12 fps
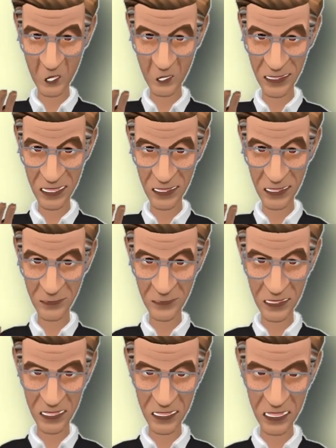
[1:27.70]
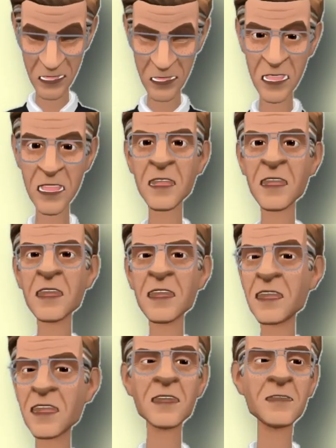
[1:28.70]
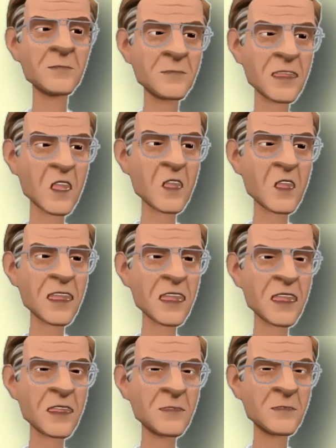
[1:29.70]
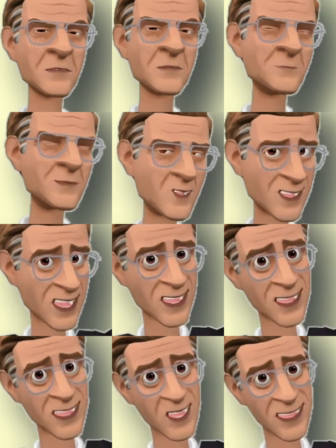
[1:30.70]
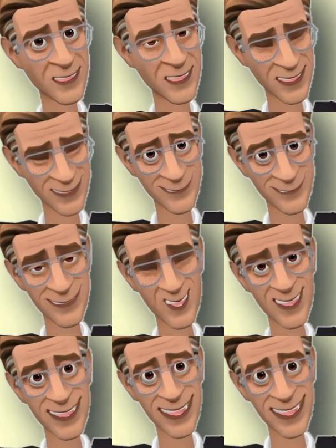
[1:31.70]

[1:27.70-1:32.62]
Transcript: using the similarities in DNA, RNA, protein sequences, or